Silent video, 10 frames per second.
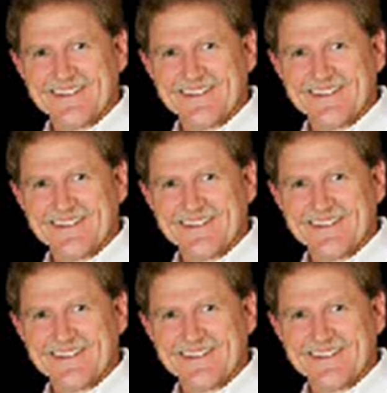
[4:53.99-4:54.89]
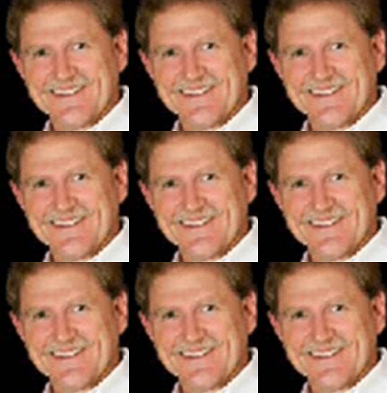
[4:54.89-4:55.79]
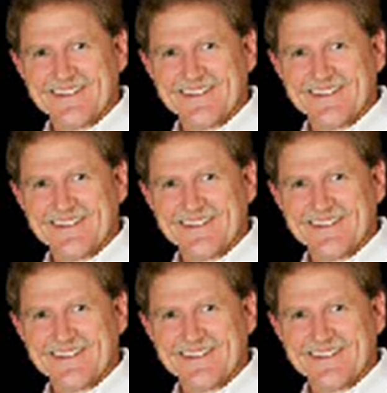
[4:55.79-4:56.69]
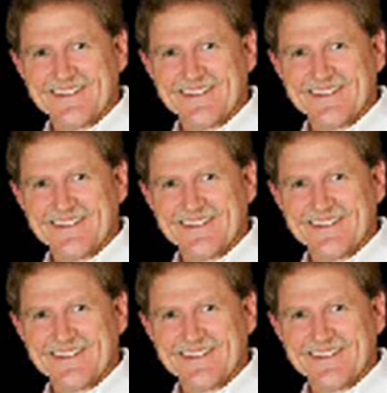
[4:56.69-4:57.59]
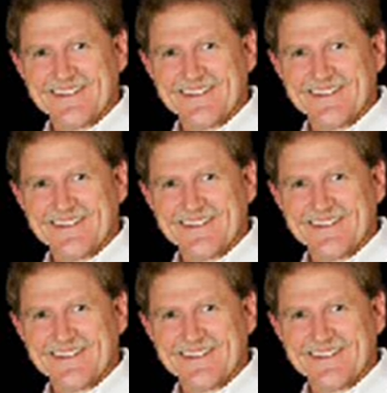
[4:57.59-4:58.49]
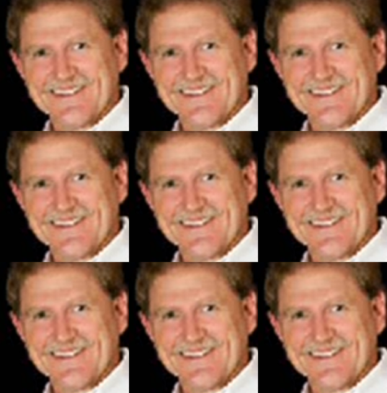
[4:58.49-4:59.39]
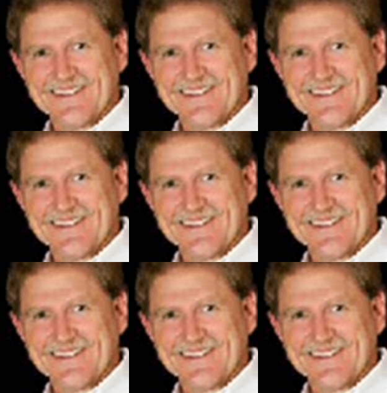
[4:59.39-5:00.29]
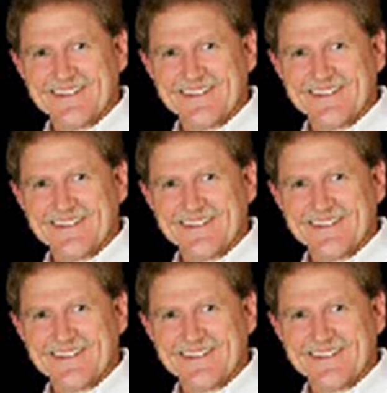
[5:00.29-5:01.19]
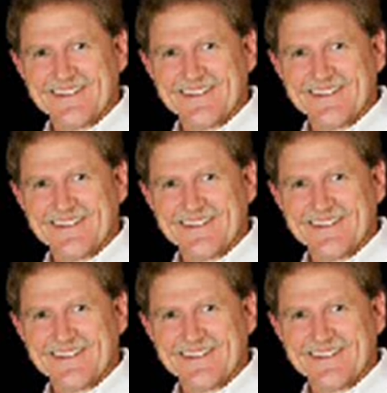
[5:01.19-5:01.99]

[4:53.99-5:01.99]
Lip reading: This is a still picture; no speech is visible.